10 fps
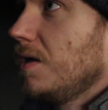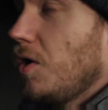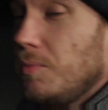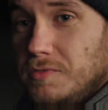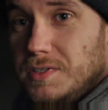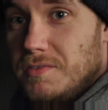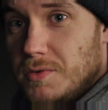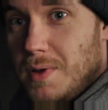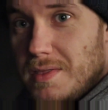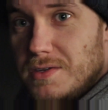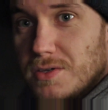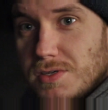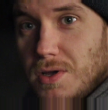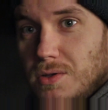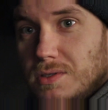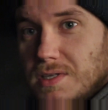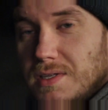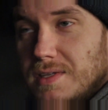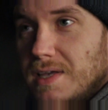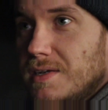Hopefully, if the weather does hold,
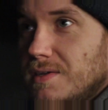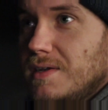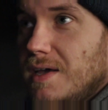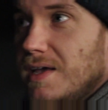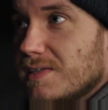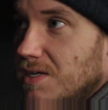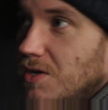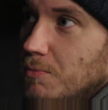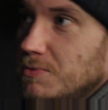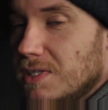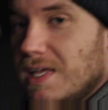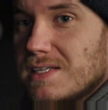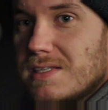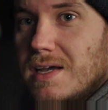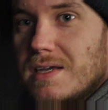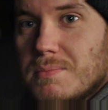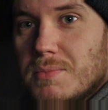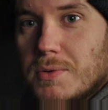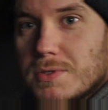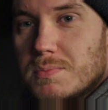then as I'd hoped till last night
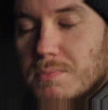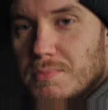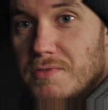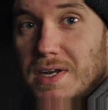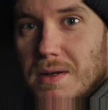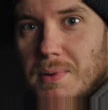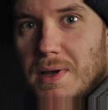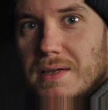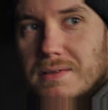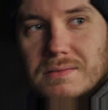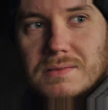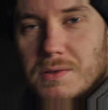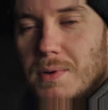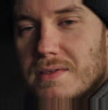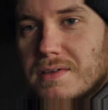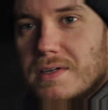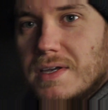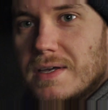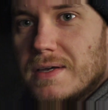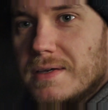but was prevented by the weather,
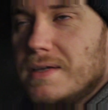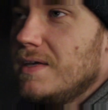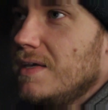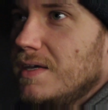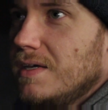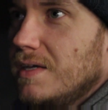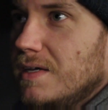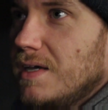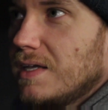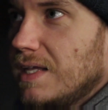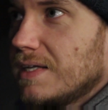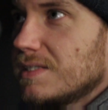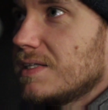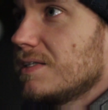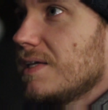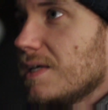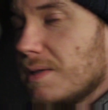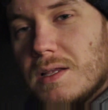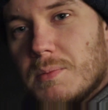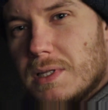I'd like to get a
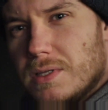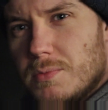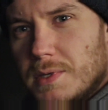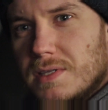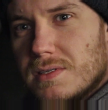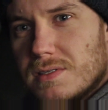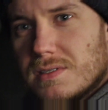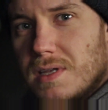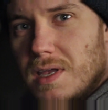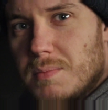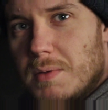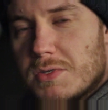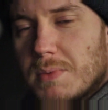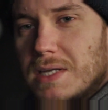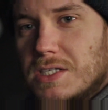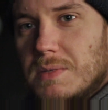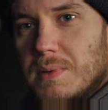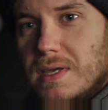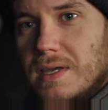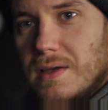little bit of luminance and maybe some
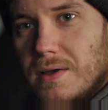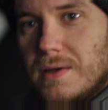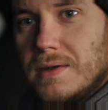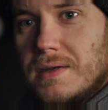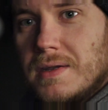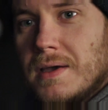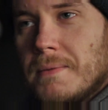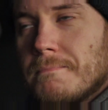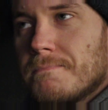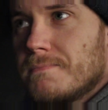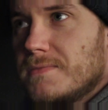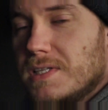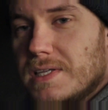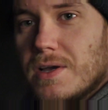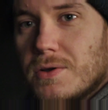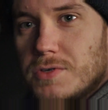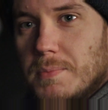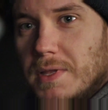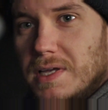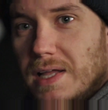RGB on the Leo
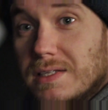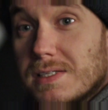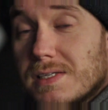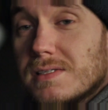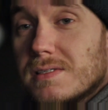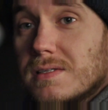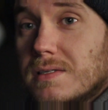triplet of galaxies.